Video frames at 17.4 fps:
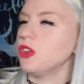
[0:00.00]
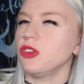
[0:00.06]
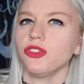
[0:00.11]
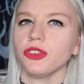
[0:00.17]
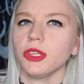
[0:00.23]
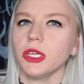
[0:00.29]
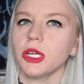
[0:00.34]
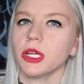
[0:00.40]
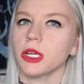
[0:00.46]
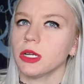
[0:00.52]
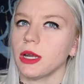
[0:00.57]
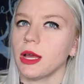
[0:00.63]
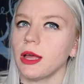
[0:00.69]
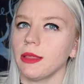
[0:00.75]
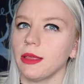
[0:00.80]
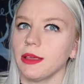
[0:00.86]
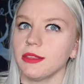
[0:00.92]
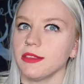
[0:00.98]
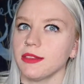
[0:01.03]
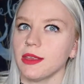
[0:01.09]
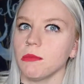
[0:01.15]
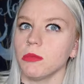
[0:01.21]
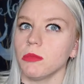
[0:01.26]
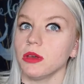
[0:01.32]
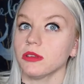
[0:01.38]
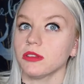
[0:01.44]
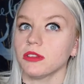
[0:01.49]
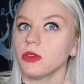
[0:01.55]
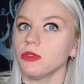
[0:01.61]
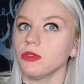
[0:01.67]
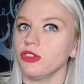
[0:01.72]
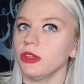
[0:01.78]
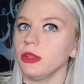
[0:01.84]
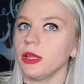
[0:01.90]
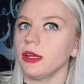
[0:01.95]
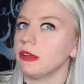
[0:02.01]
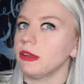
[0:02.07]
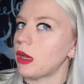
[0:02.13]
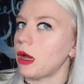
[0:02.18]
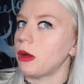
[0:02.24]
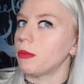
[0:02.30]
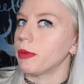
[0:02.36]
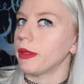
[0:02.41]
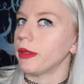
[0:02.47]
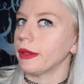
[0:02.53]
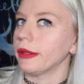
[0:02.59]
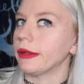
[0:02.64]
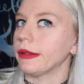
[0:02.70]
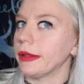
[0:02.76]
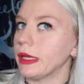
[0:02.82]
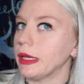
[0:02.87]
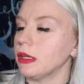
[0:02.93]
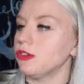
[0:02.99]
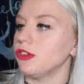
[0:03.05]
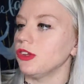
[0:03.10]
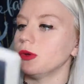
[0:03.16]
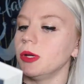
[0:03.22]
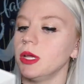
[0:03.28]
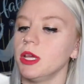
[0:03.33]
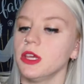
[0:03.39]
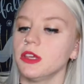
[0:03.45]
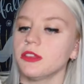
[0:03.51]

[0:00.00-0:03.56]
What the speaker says: Usually her and I like the same book, so if she liked it, I'm probably gonna like it too.